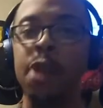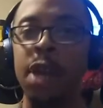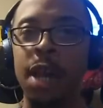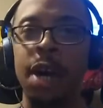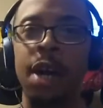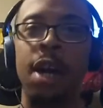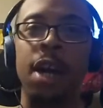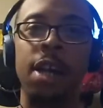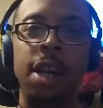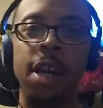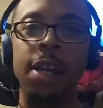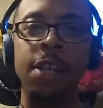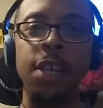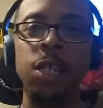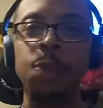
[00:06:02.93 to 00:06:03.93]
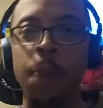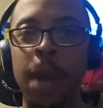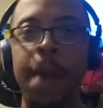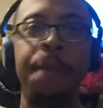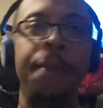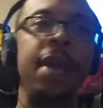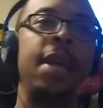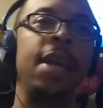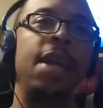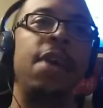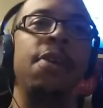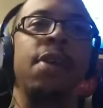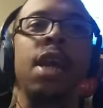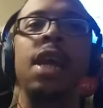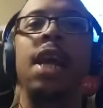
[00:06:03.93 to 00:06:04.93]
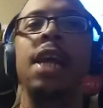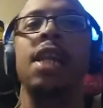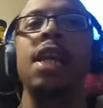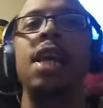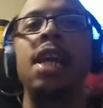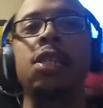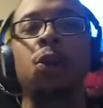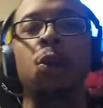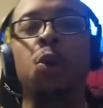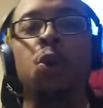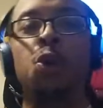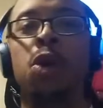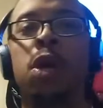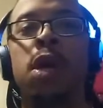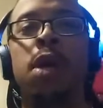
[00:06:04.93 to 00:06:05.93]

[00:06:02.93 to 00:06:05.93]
the little the display peak and everything like that. That's cool.